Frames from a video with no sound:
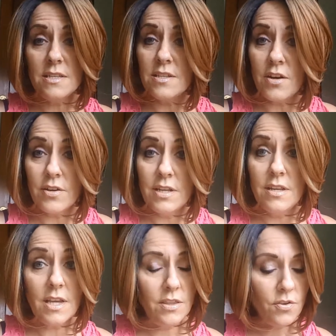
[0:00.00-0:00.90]
he started
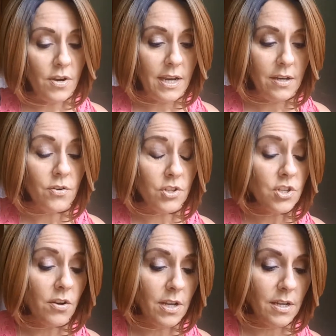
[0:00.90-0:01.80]
9th grade, or
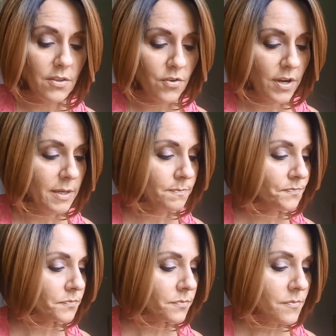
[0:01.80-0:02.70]
starting 9th grade,
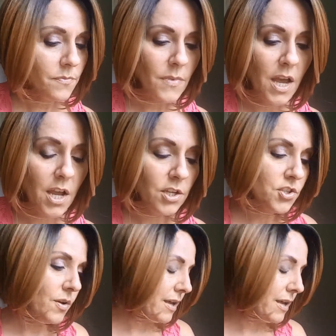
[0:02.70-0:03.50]
I also